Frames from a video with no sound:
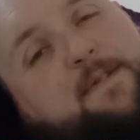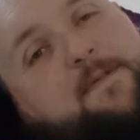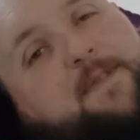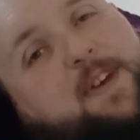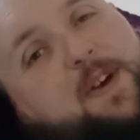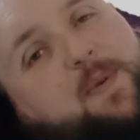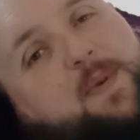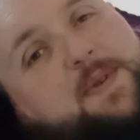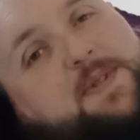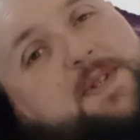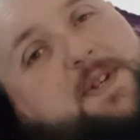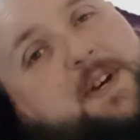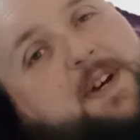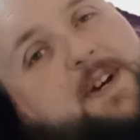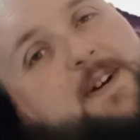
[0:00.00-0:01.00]

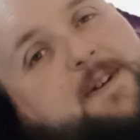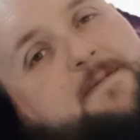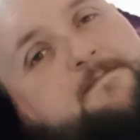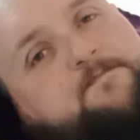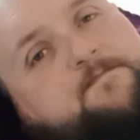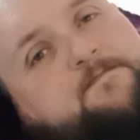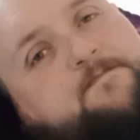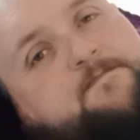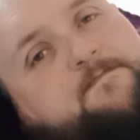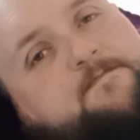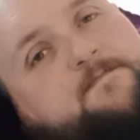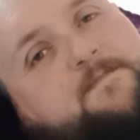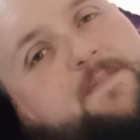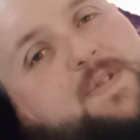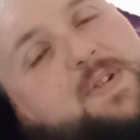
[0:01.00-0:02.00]
viewers.
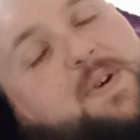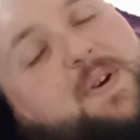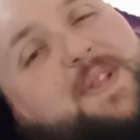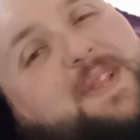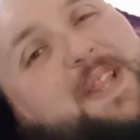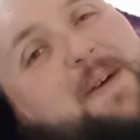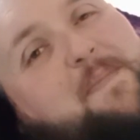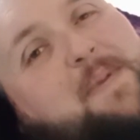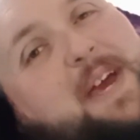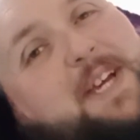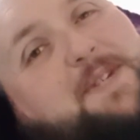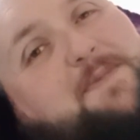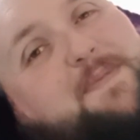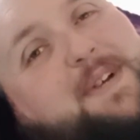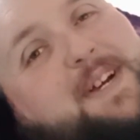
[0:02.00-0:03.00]
So let me
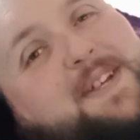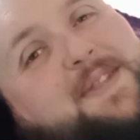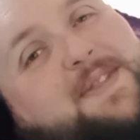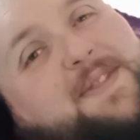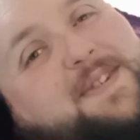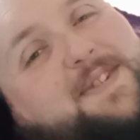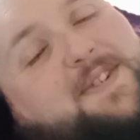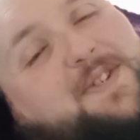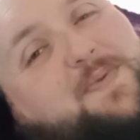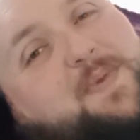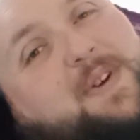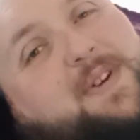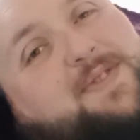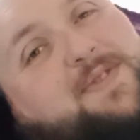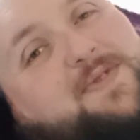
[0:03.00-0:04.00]
explain the
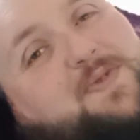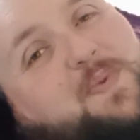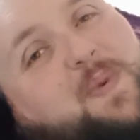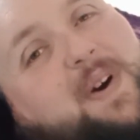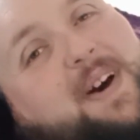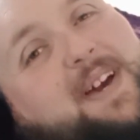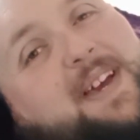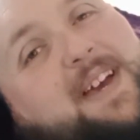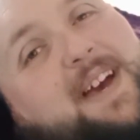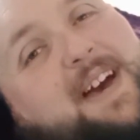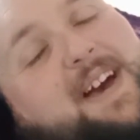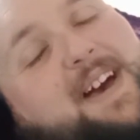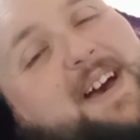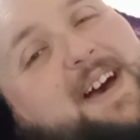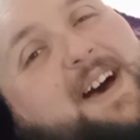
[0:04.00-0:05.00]
situation as to why
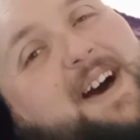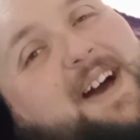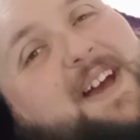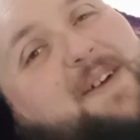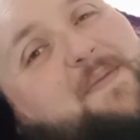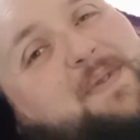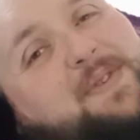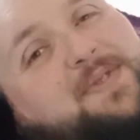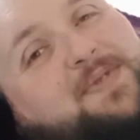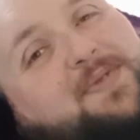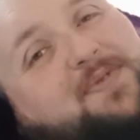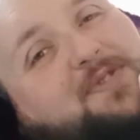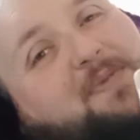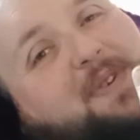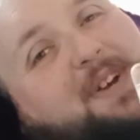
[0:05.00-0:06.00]
I am in
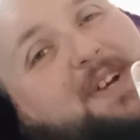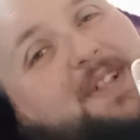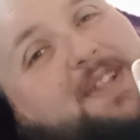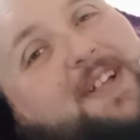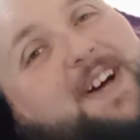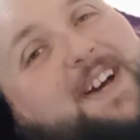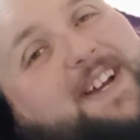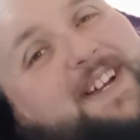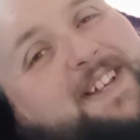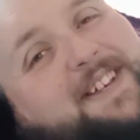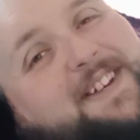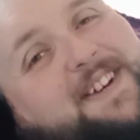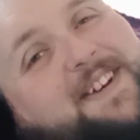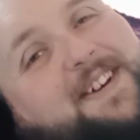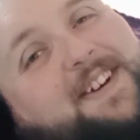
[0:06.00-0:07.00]
such a
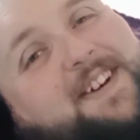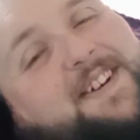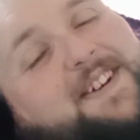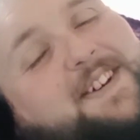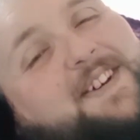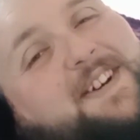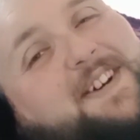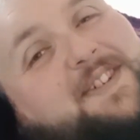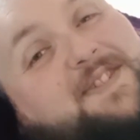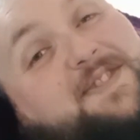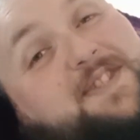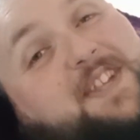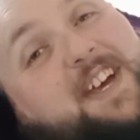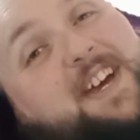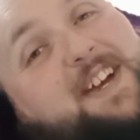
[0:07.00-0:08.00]
reclined
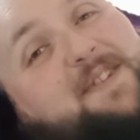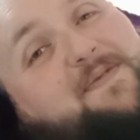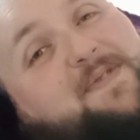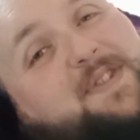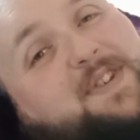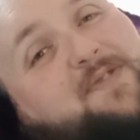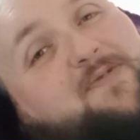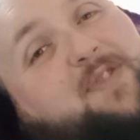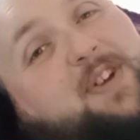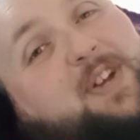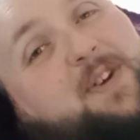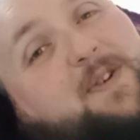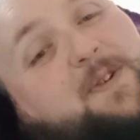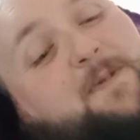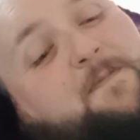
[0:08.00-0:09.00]
state for this
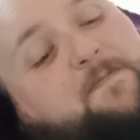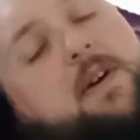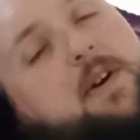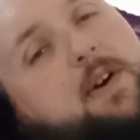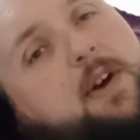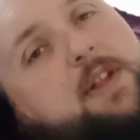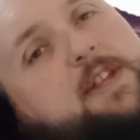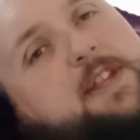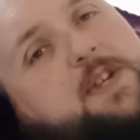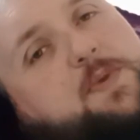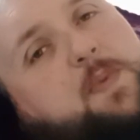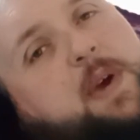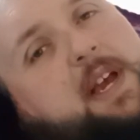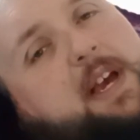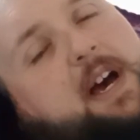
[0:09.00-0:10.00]
video. Earlier this
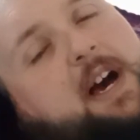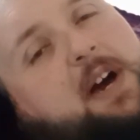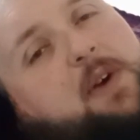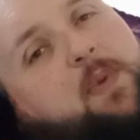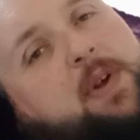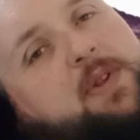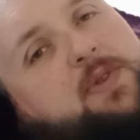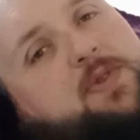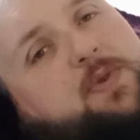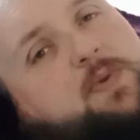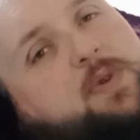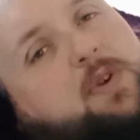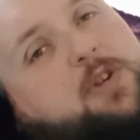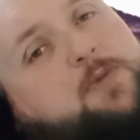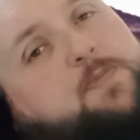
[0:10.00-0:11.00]
week, I went to
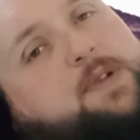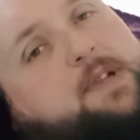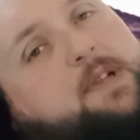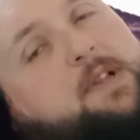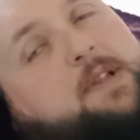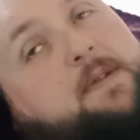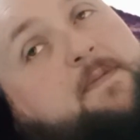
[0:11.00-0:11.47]
the hospital.